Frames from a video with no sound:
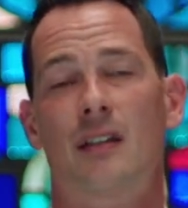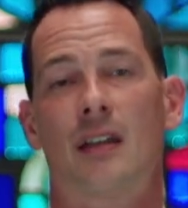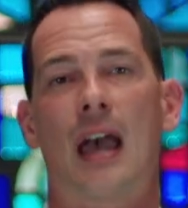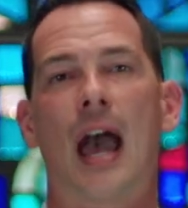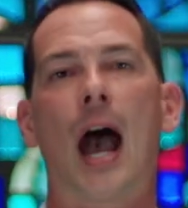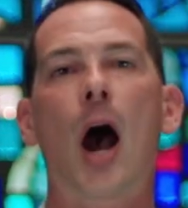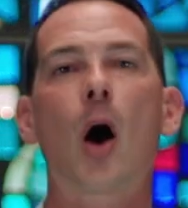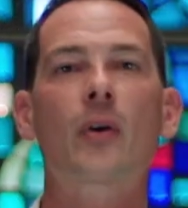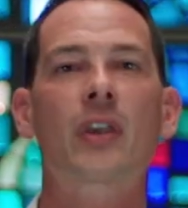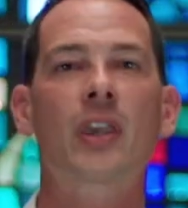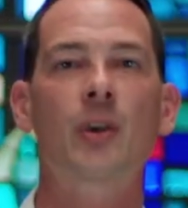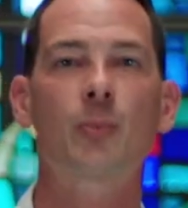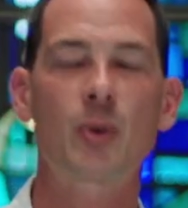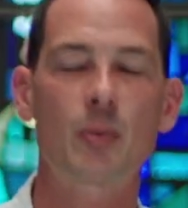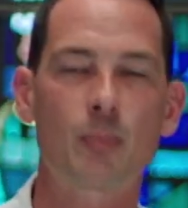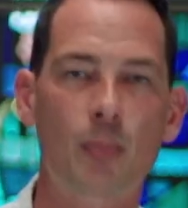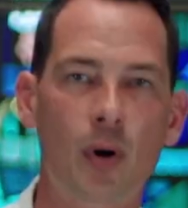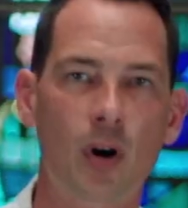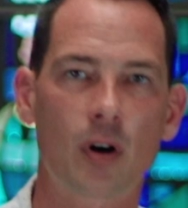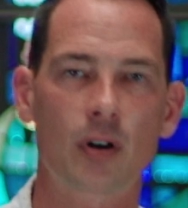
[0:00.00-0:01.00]
How can
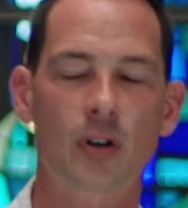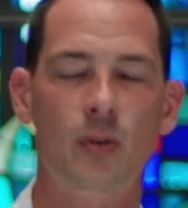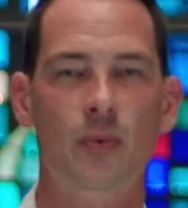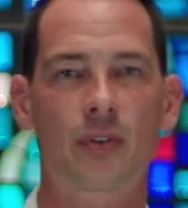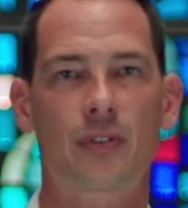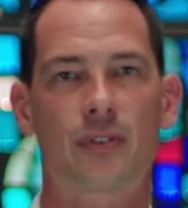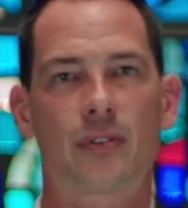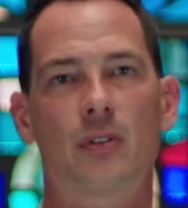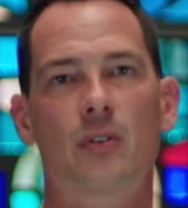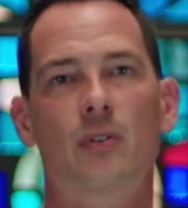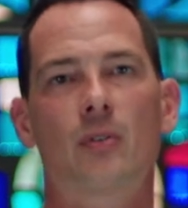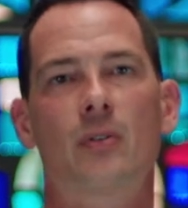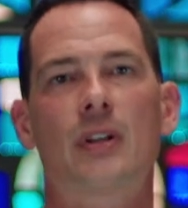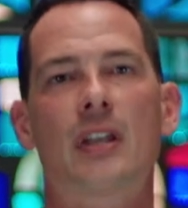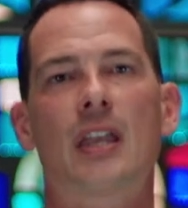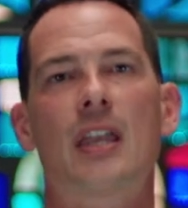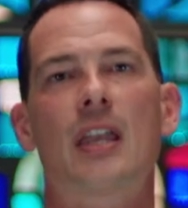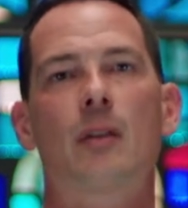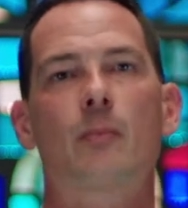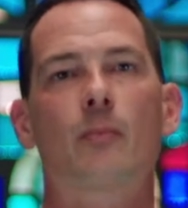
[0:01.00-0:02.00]
we partner with you
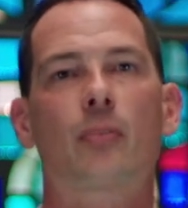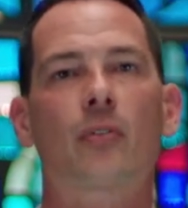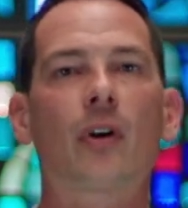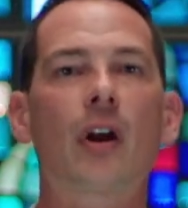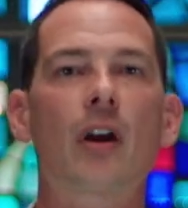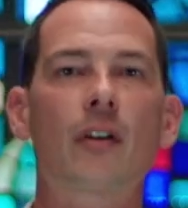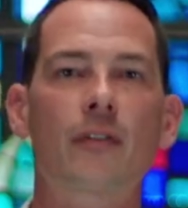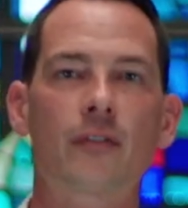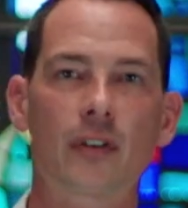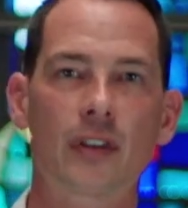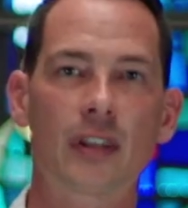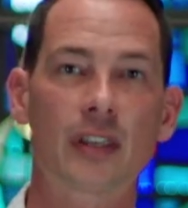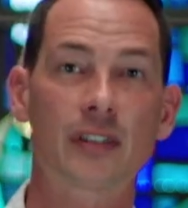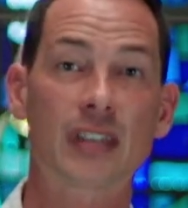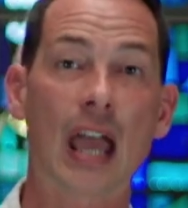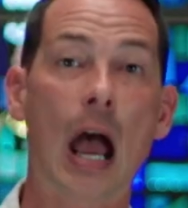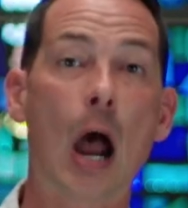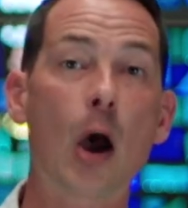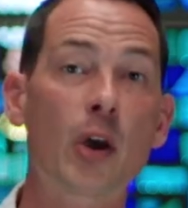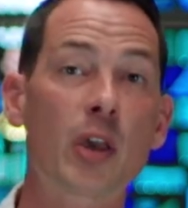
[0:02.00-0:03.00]
in prayer for
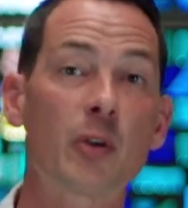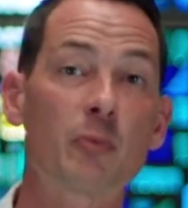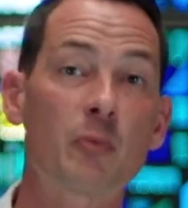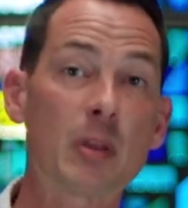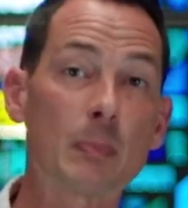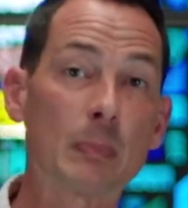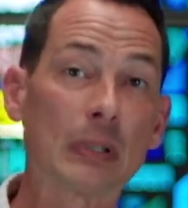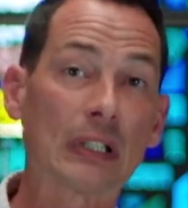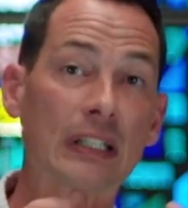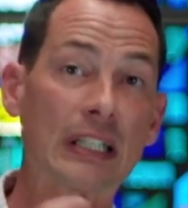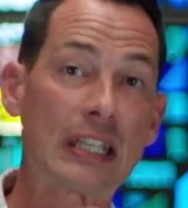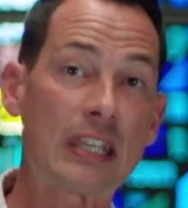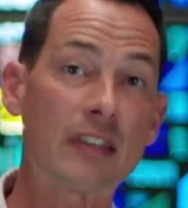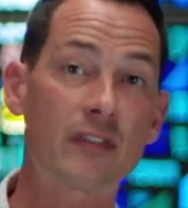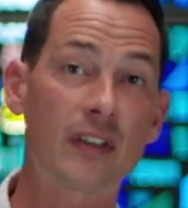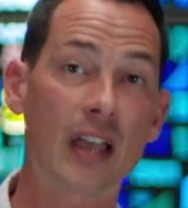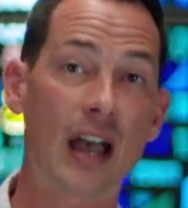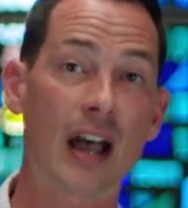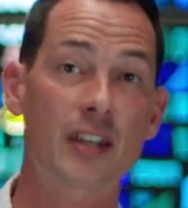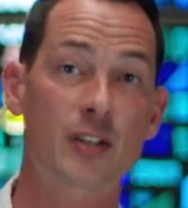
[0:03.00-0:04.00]
this? How can we
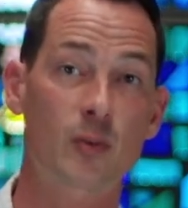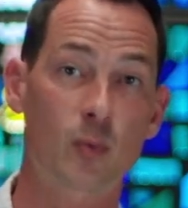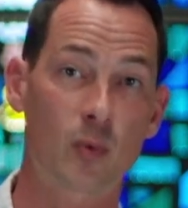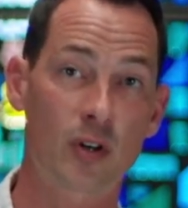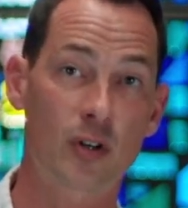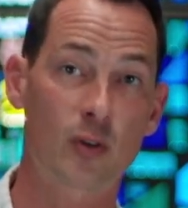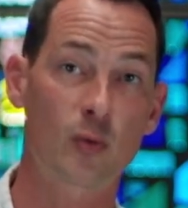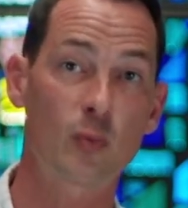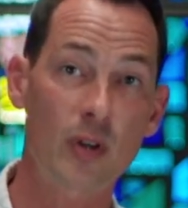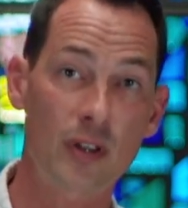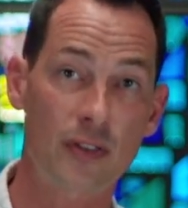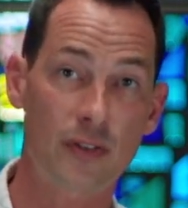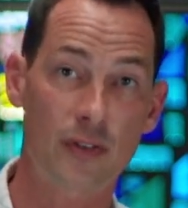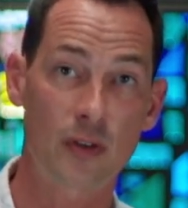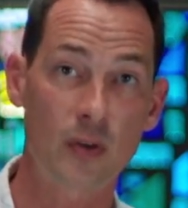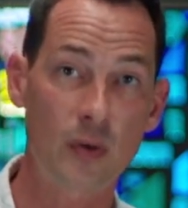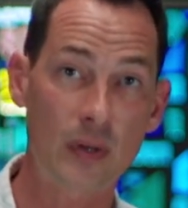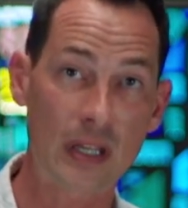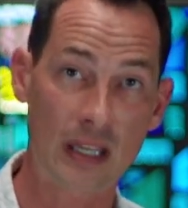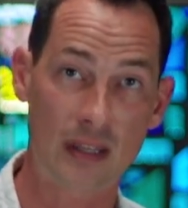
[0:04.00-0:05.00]
believe God's word with
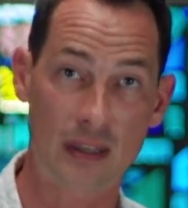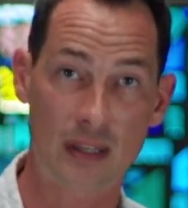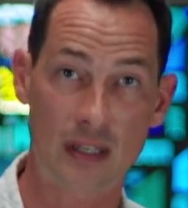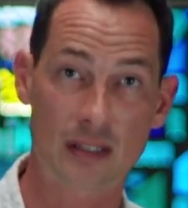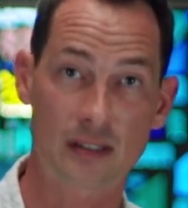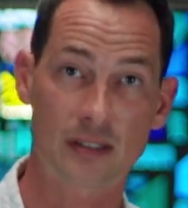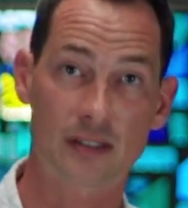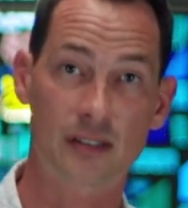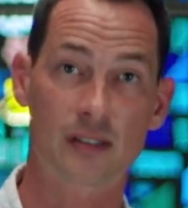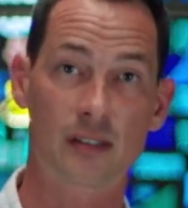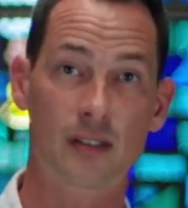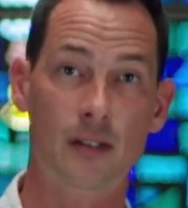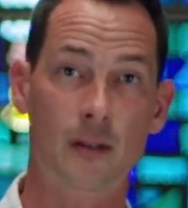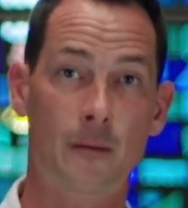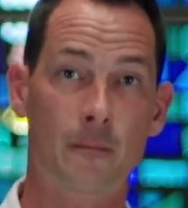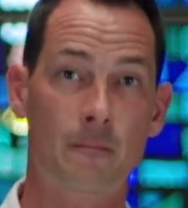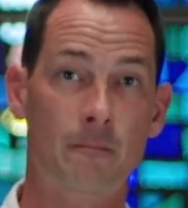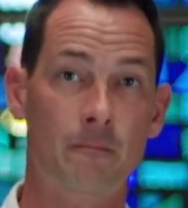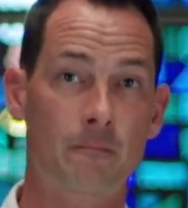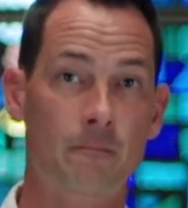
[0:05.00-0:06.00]
you in this?
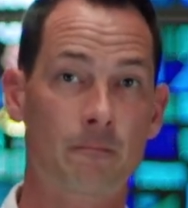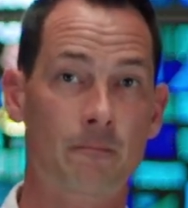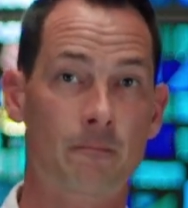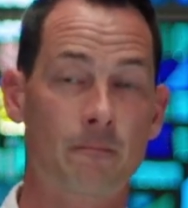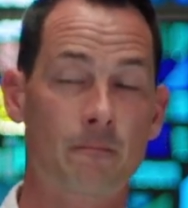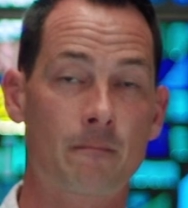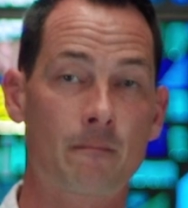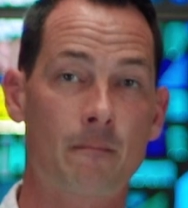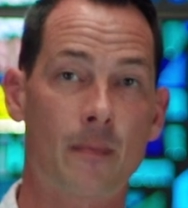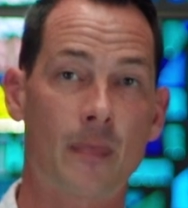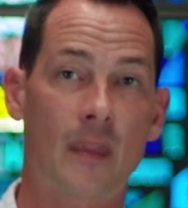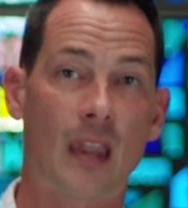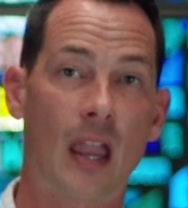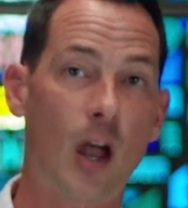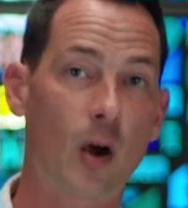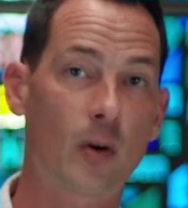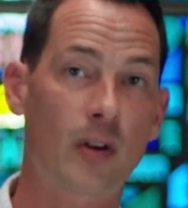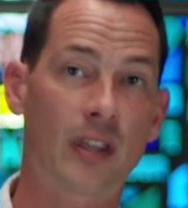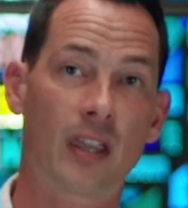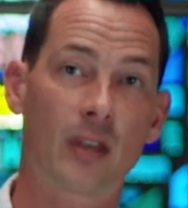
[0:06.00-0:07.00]

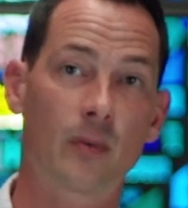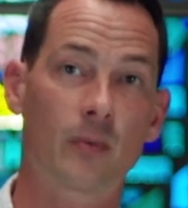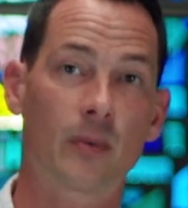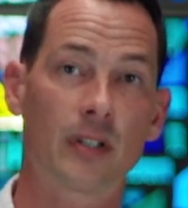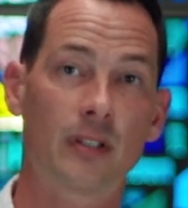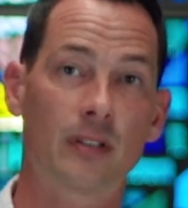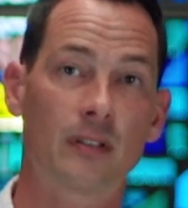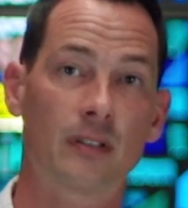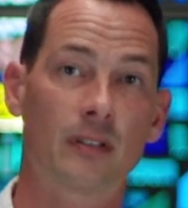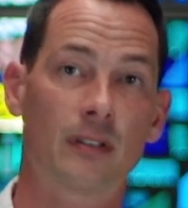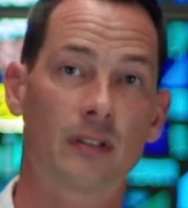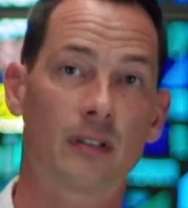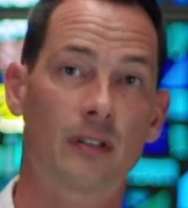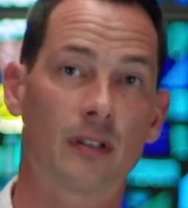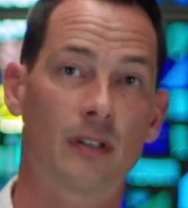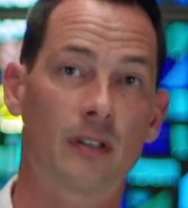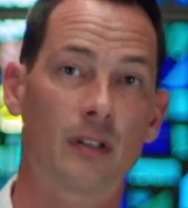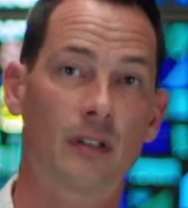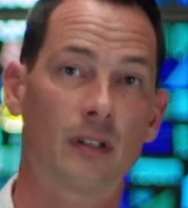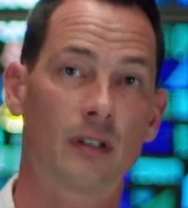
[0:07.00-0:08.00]
How can we?
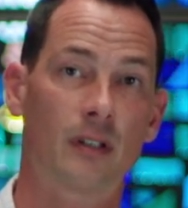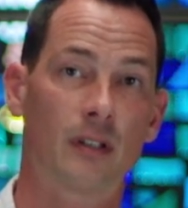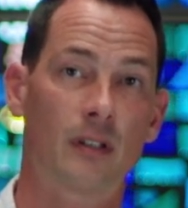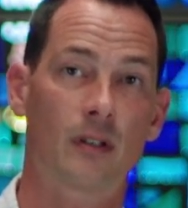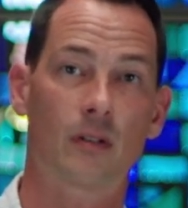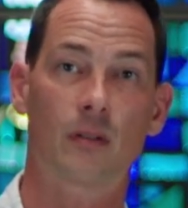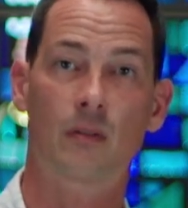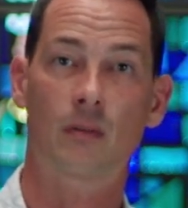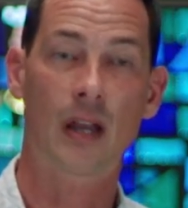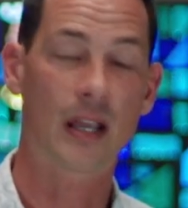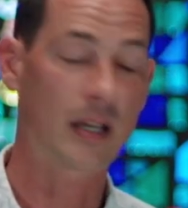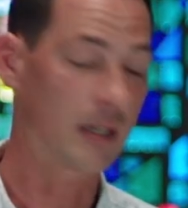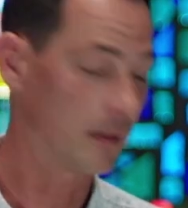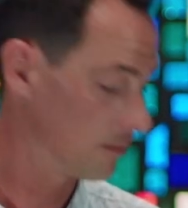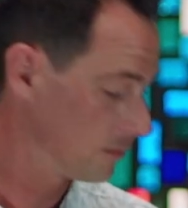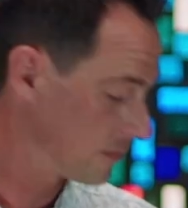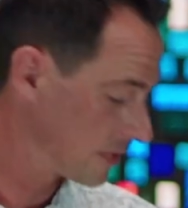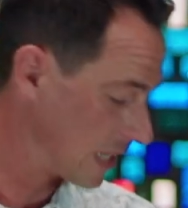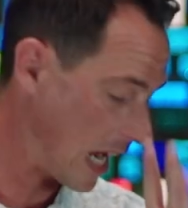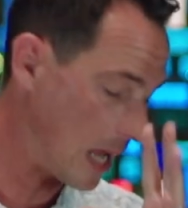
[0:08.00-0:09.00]
Write
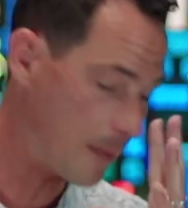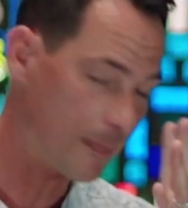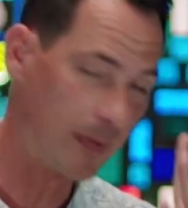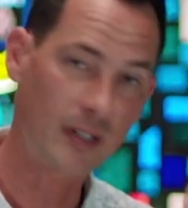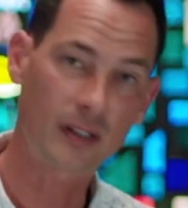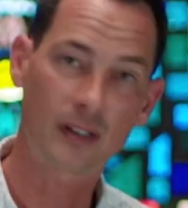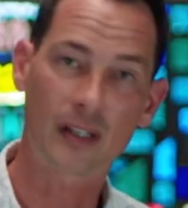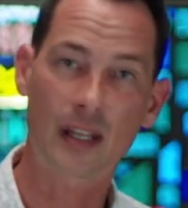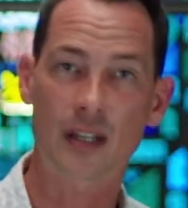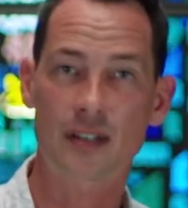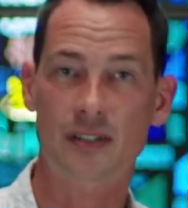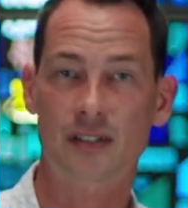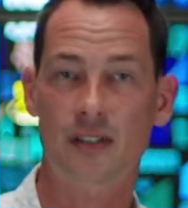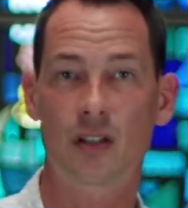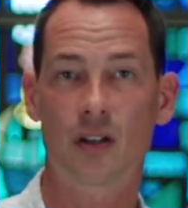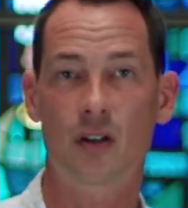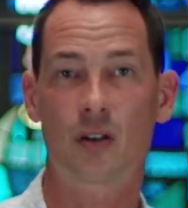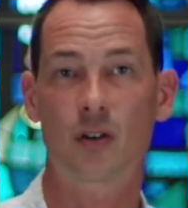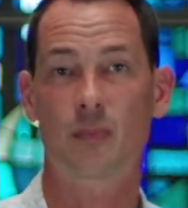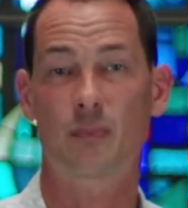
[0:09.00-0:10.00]
it, type it, let us
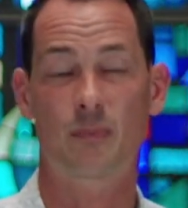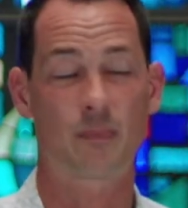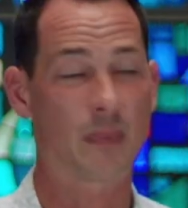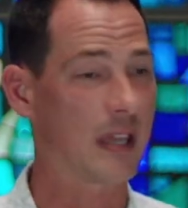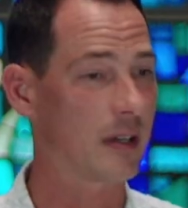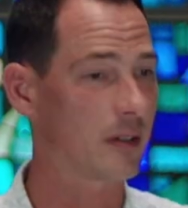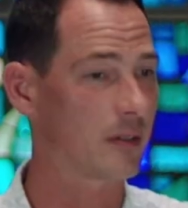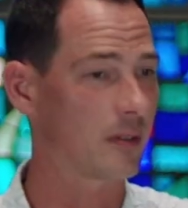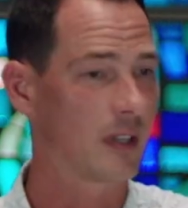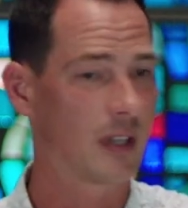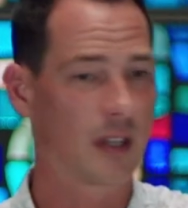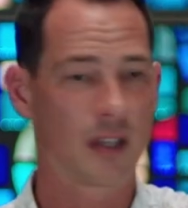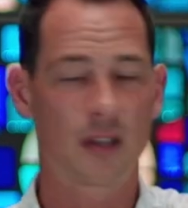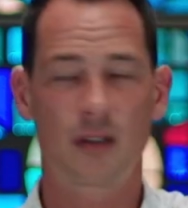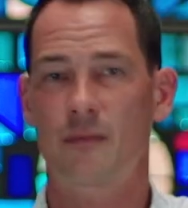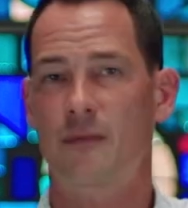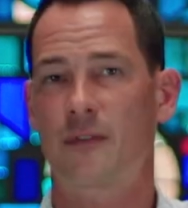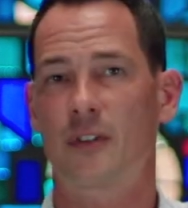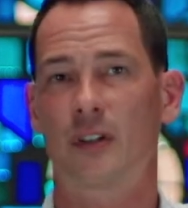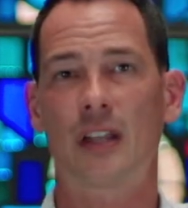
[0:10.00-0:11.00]
know, and
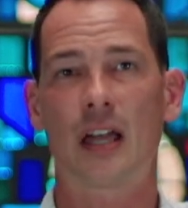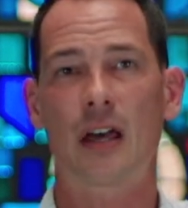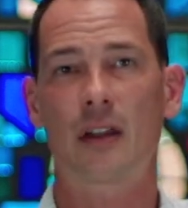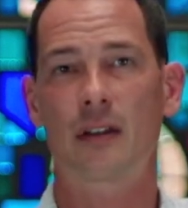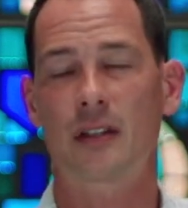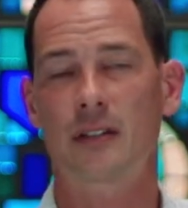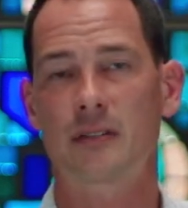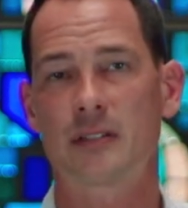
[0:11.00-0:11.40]
fill out a